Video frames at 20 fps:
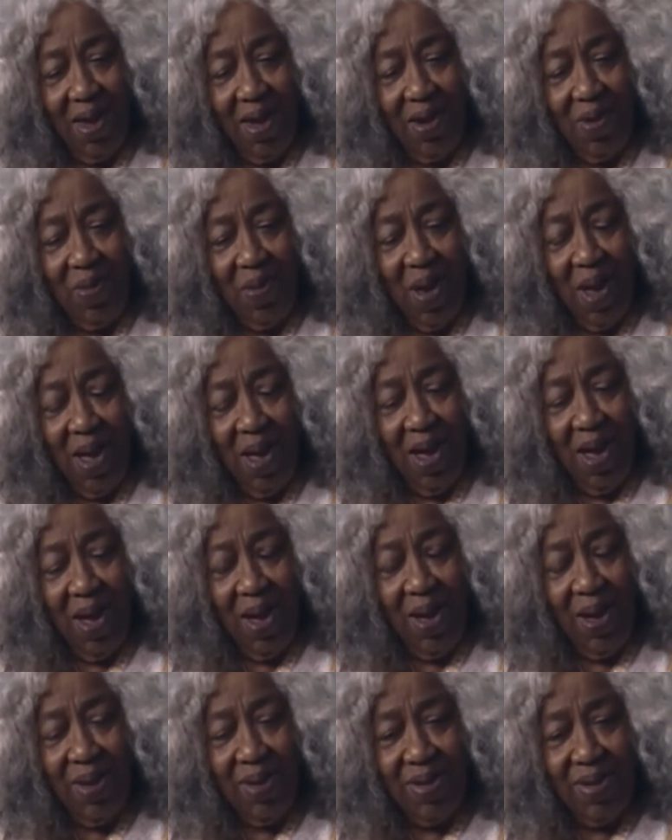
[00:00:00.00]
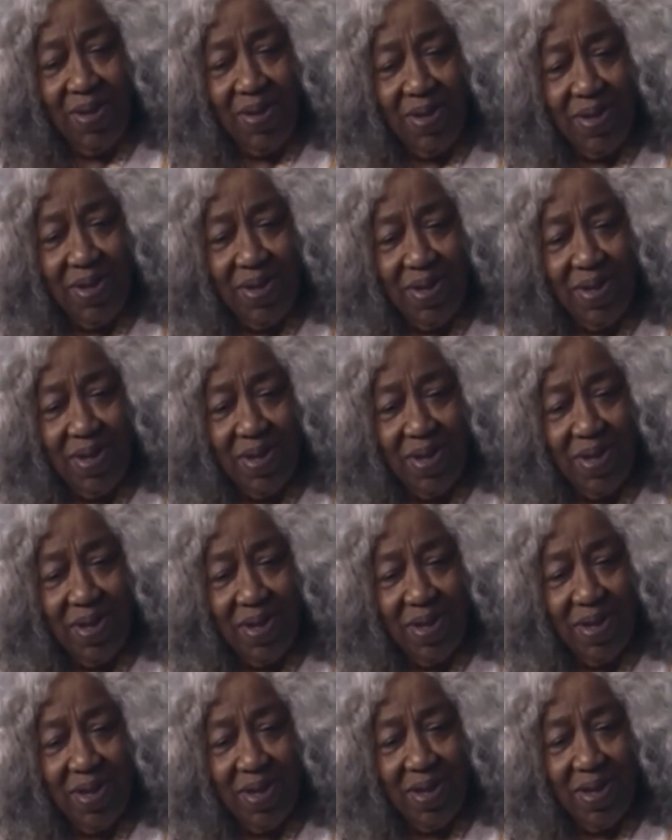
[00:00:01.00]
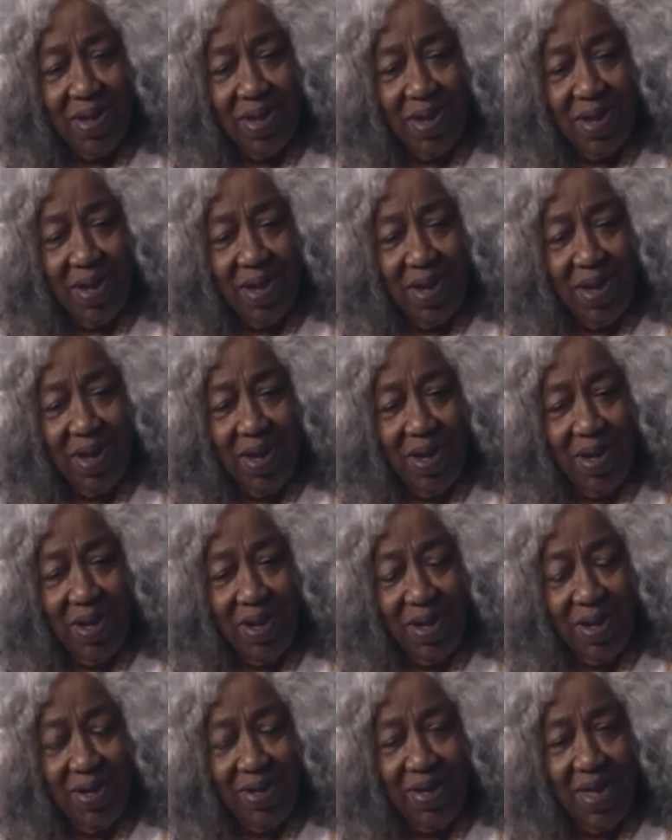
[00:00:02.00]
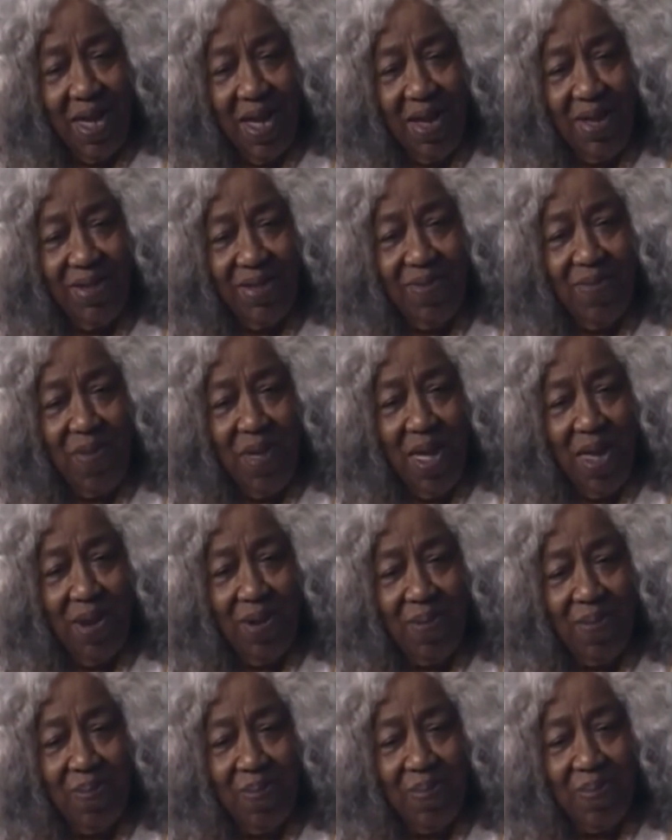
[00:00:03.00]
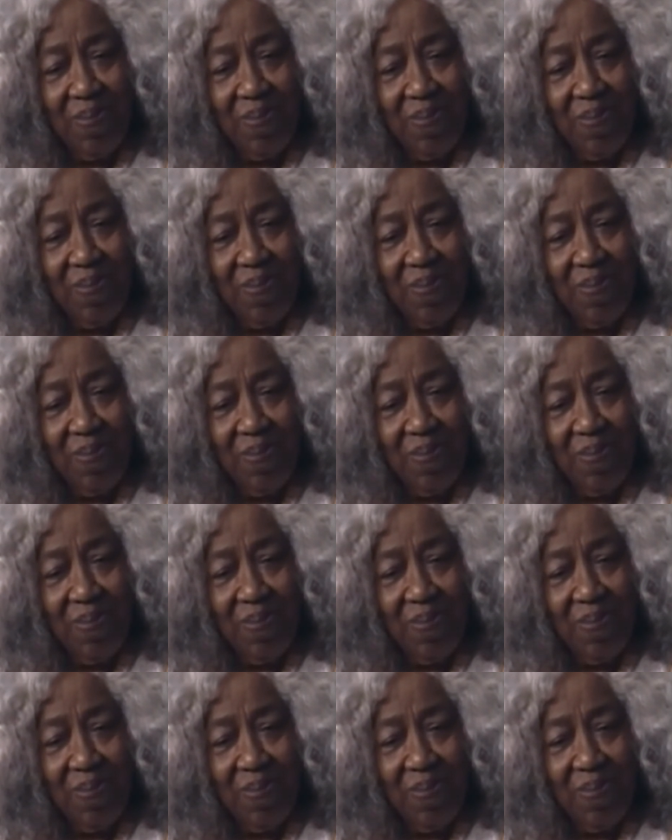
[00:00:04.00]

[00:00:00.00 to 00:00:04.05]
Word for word: and my eyes and his eyes met.